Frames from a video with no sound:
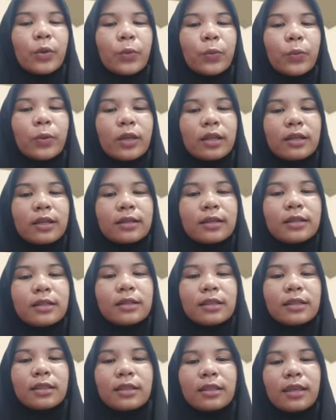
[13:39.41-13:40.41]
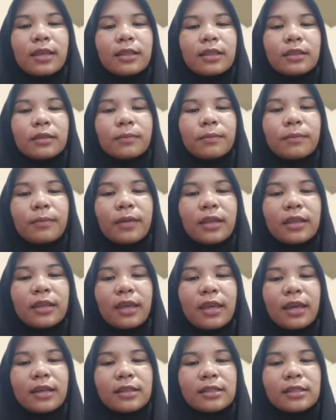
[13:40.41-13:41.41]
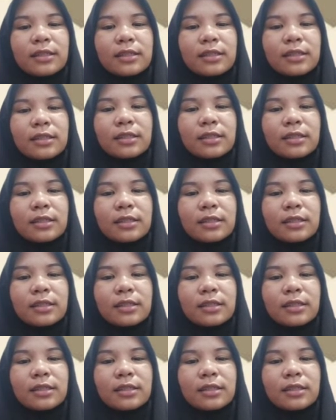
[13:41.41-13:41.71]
We learned that many English